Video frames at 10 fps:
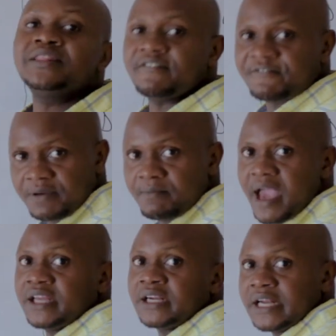the
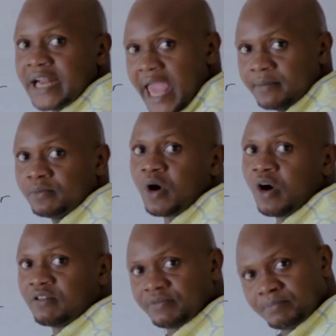female name
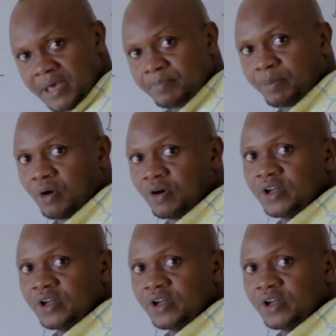of people.